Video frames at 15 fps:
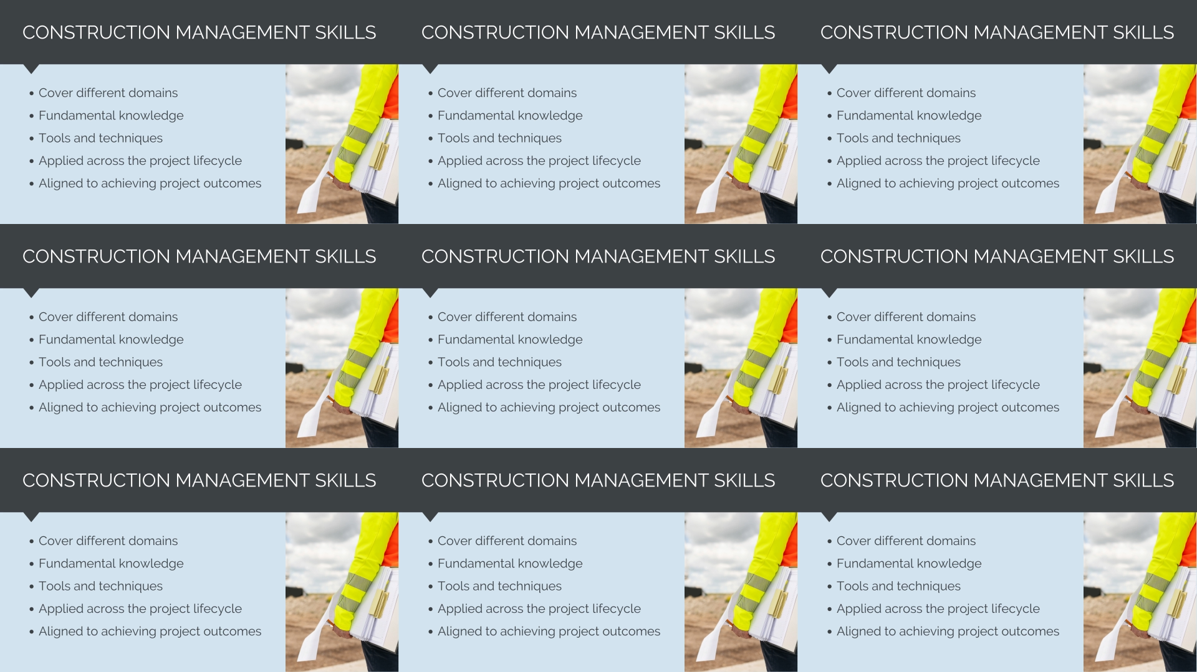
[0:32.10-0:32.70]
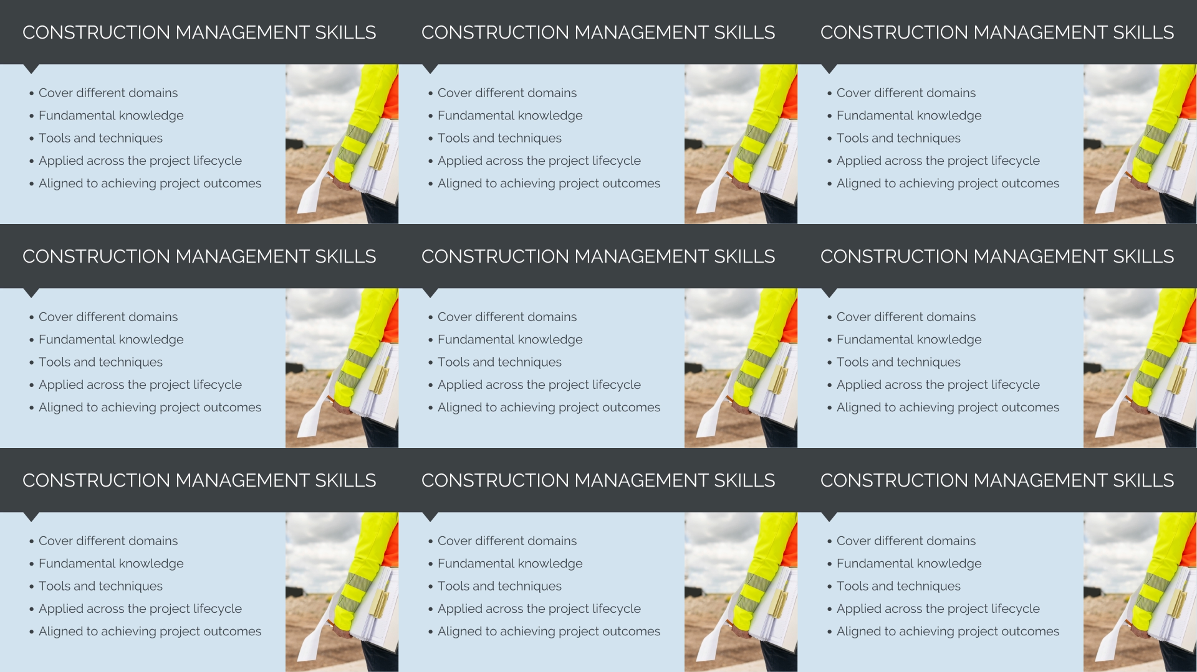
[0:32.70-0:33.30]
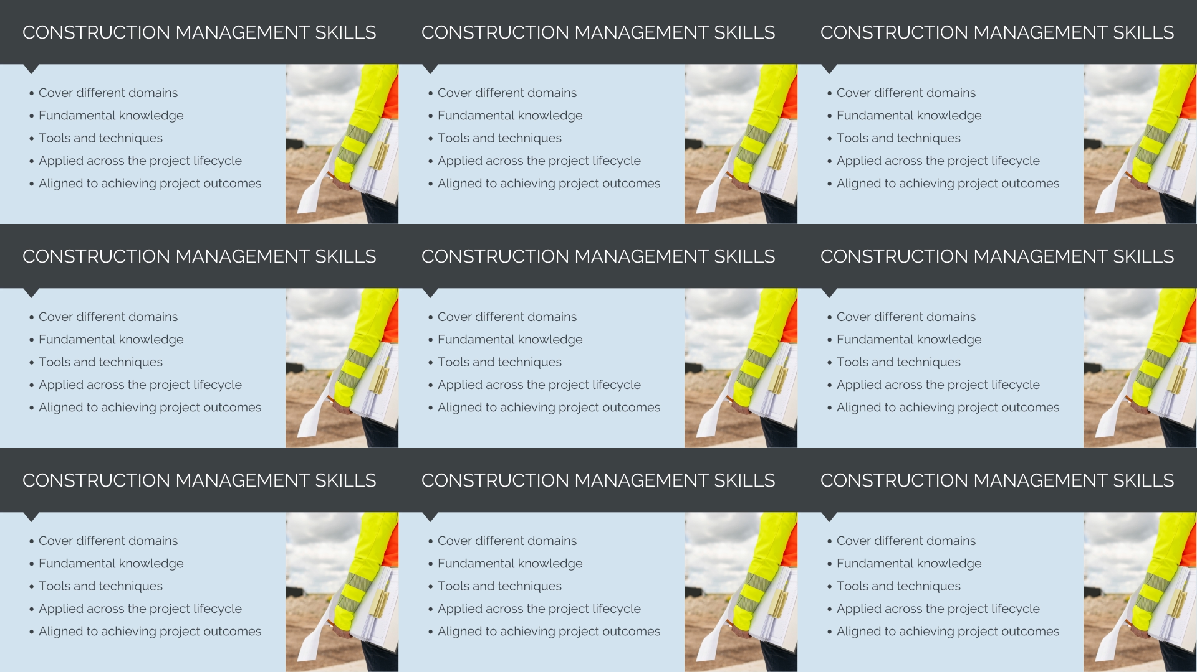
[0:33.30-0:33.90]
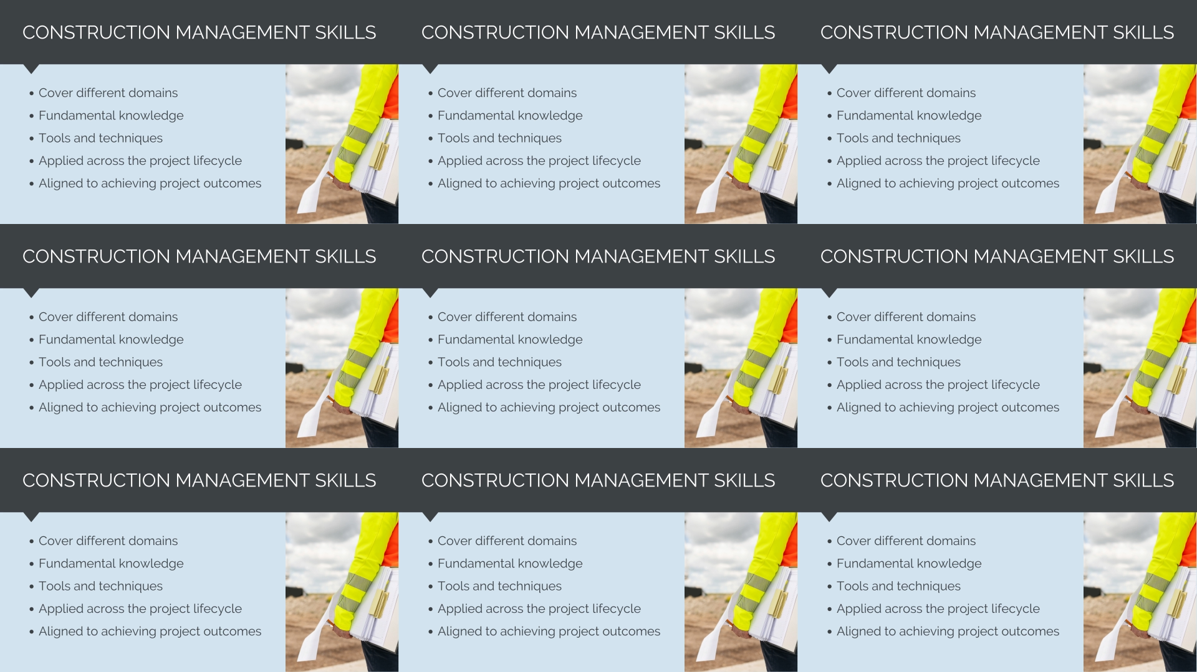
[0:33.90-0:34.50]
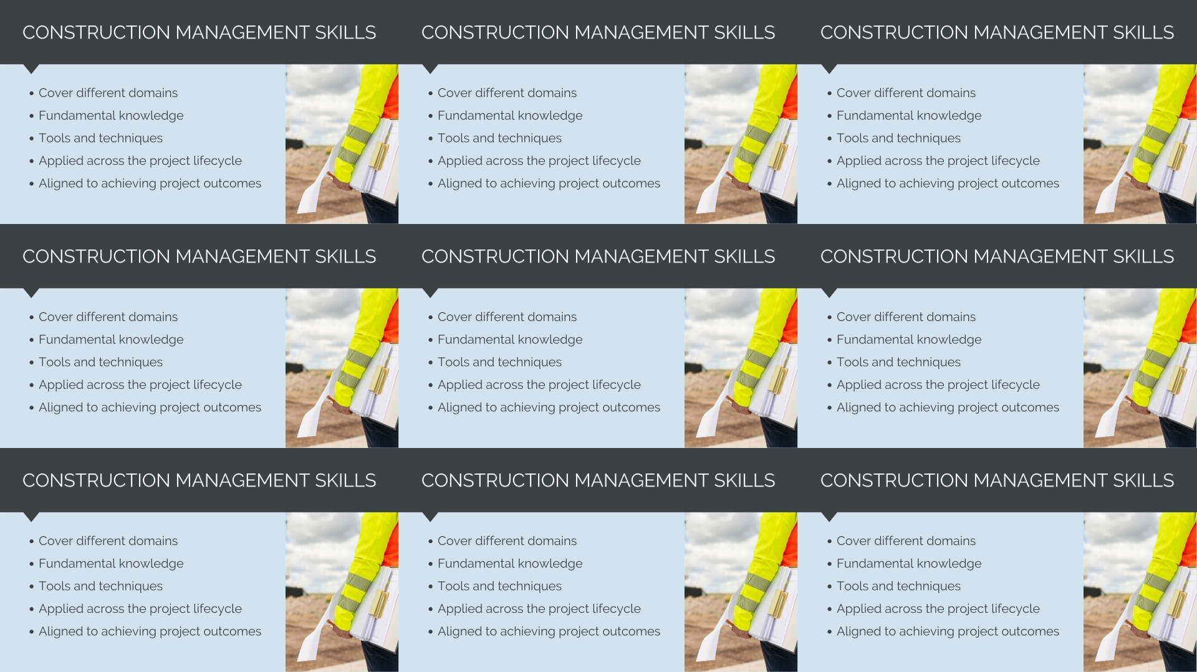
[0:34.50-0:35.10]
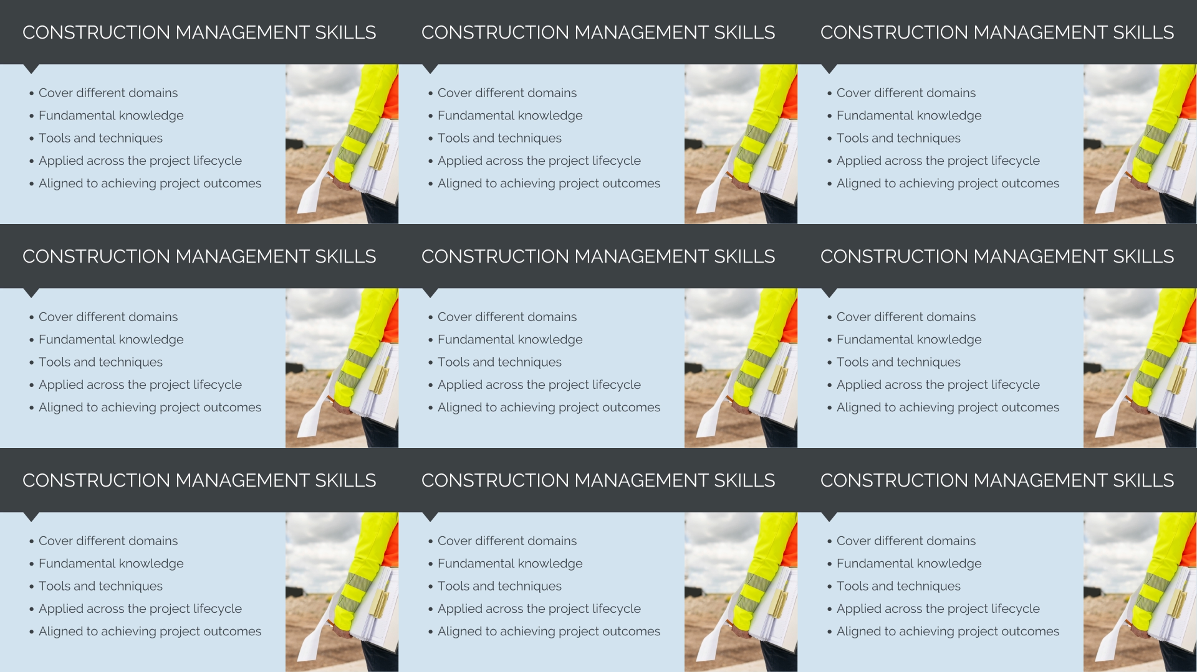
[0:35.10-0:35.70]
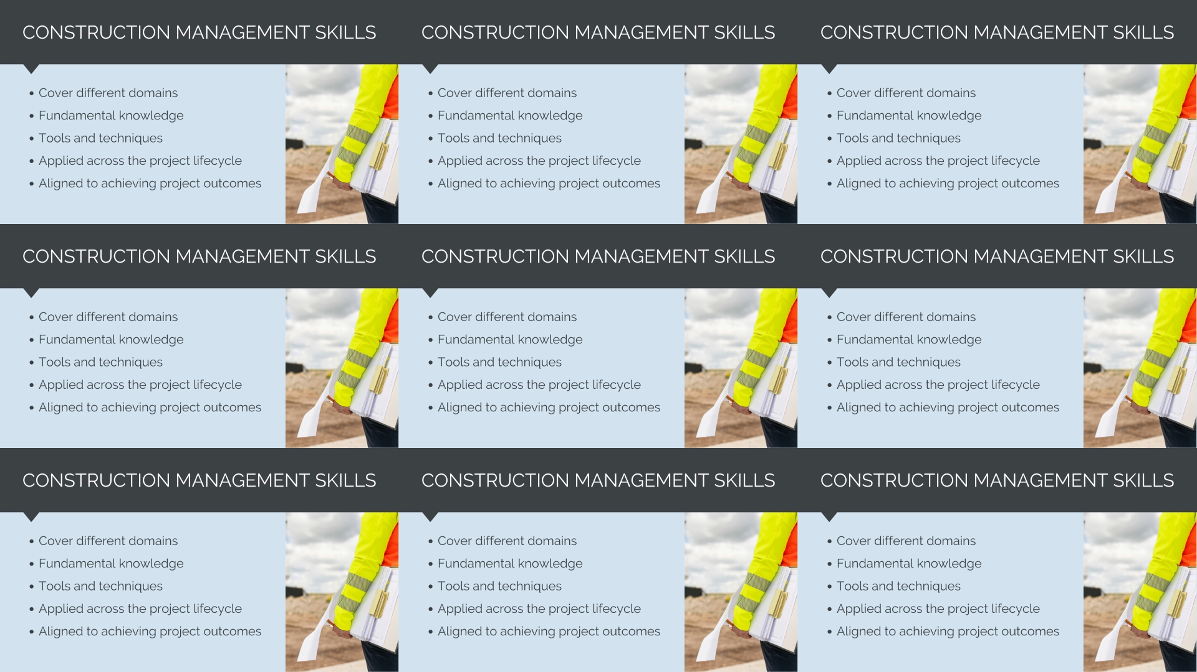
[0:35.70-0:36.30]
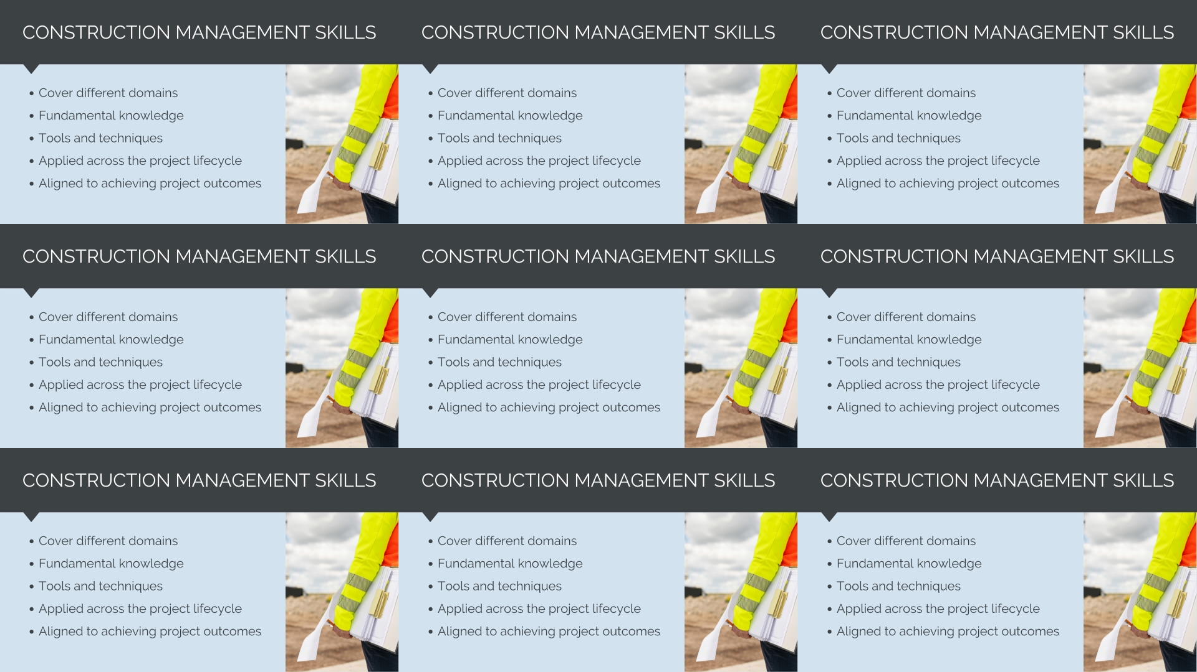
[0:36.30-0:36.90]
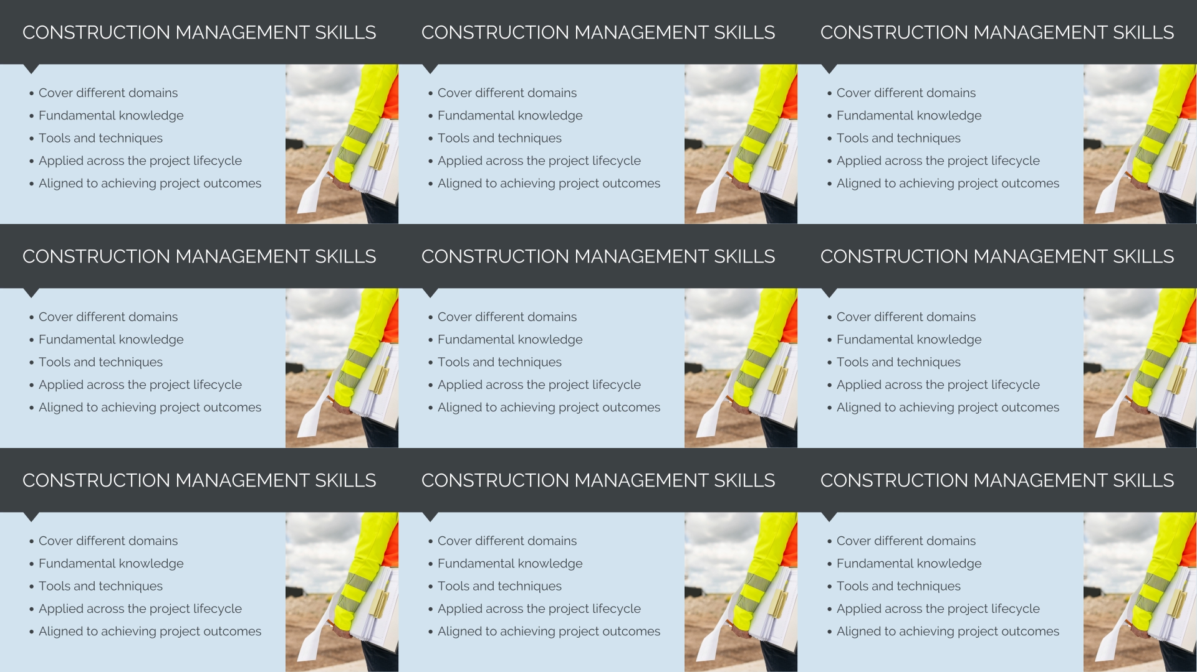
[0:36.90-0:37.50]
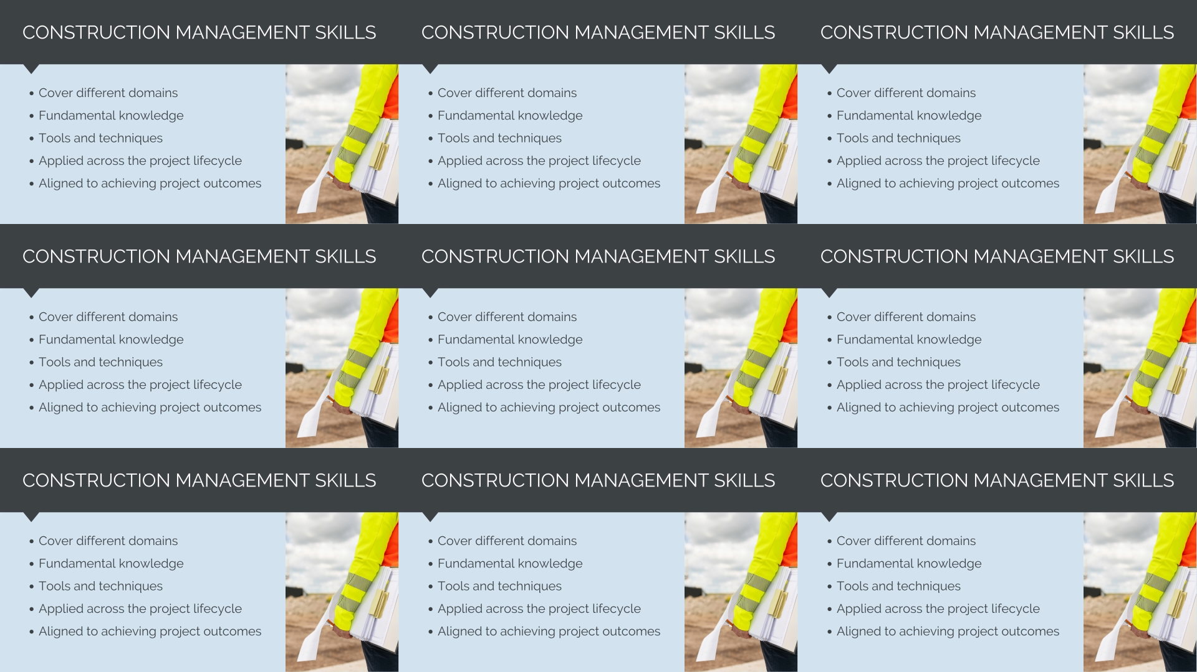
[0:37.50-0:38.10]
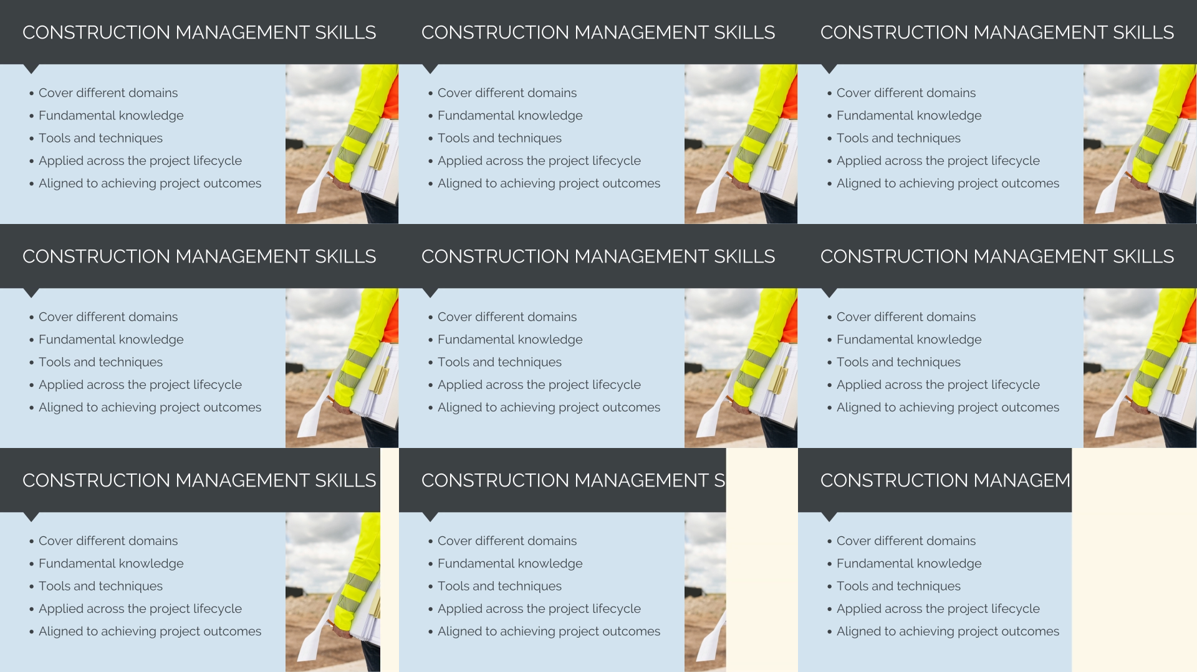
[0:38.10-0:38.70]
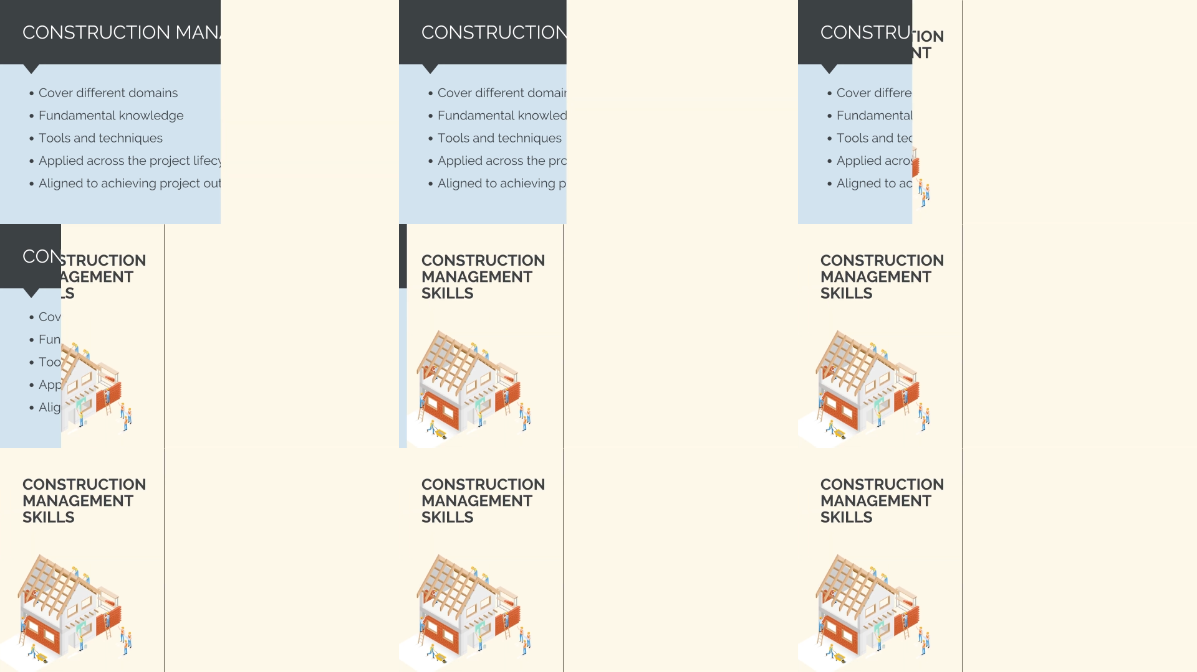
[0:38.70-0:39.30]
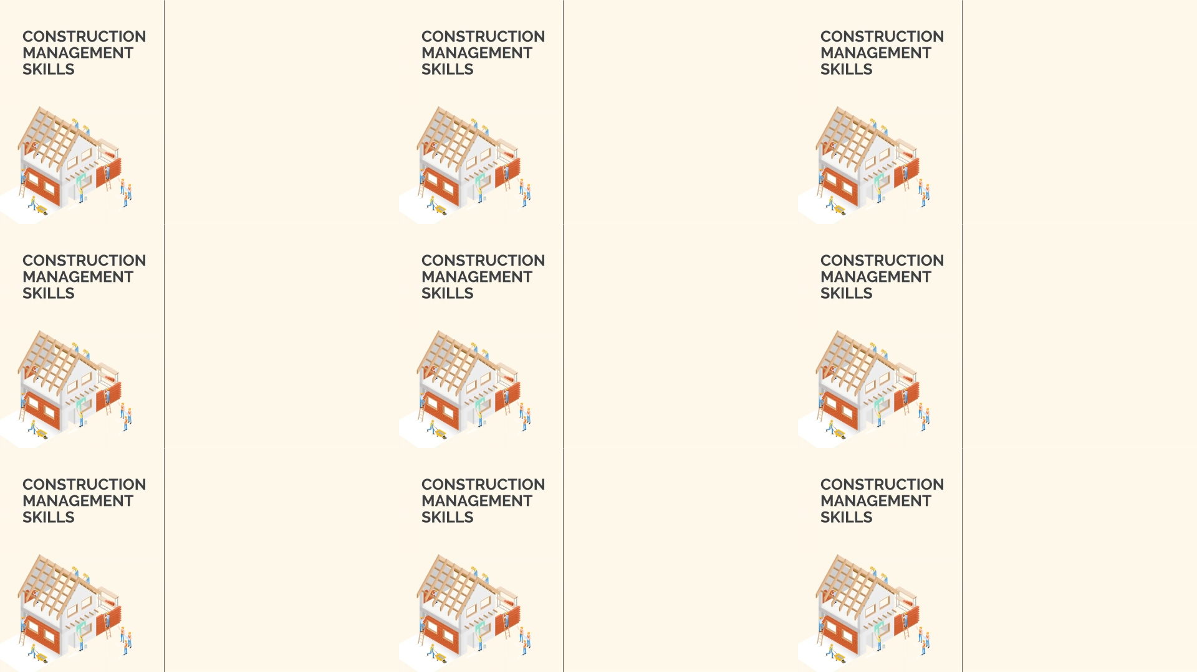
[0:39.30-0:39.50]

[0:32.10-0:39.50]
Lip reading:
No face is visible, so there are no lips to read.